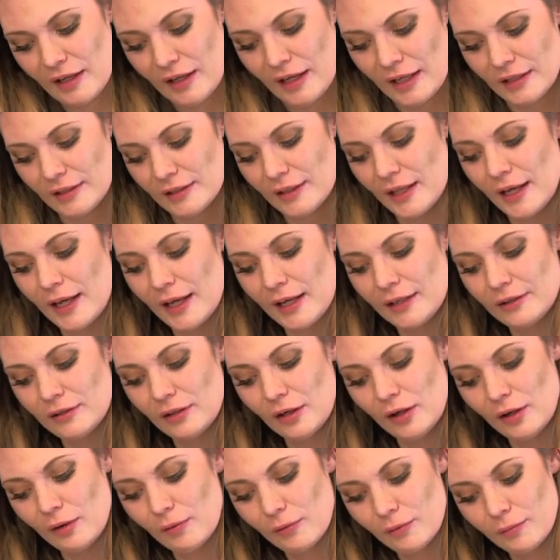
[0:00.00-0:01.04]
And then,
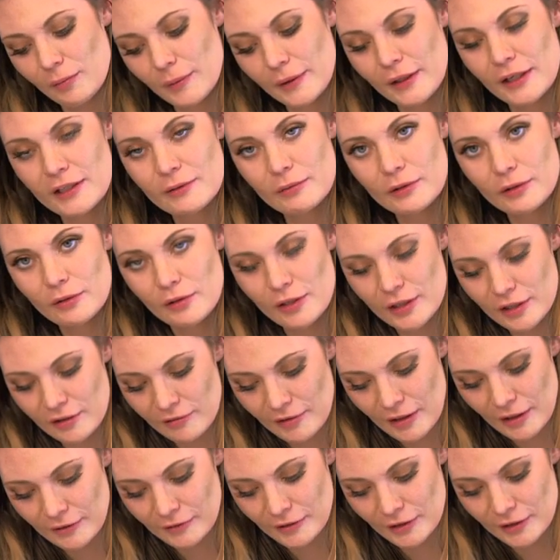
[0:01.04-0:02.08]
because we're going
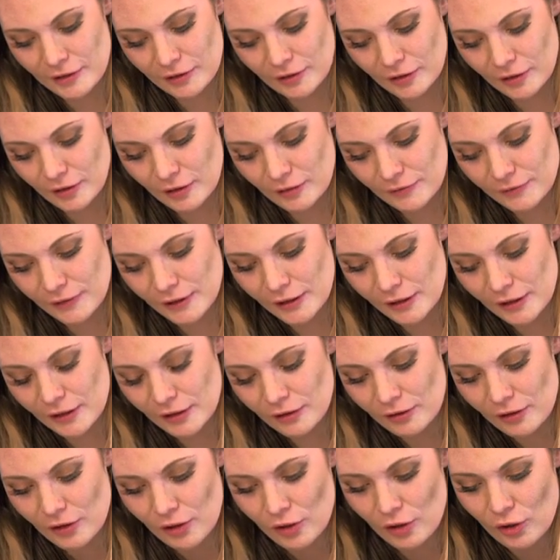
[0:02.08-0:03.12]
around this curve
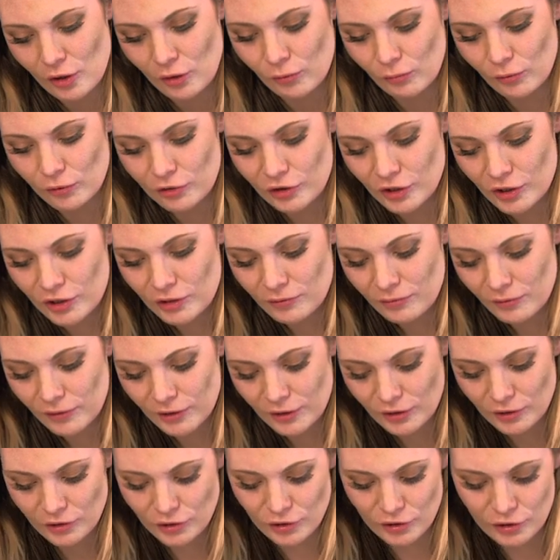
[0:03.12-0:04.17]
here, we'll just
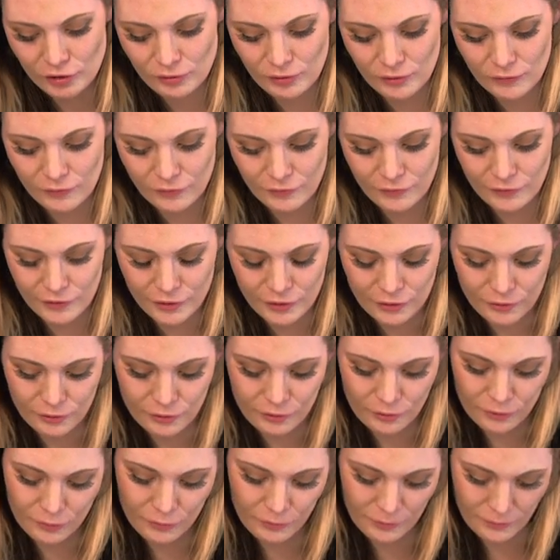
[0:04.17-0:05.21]
want to do a
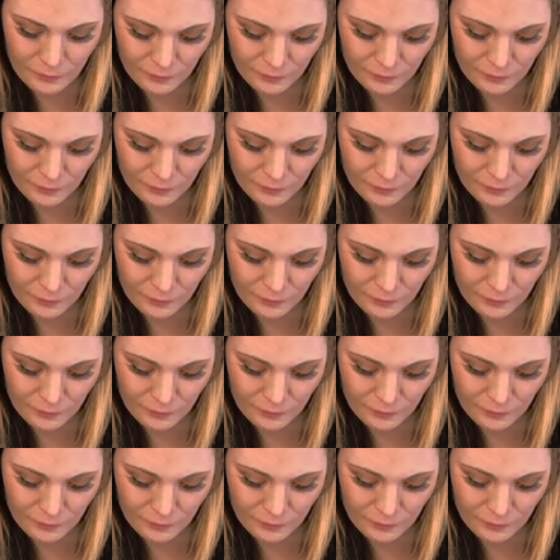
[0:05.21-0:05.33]
few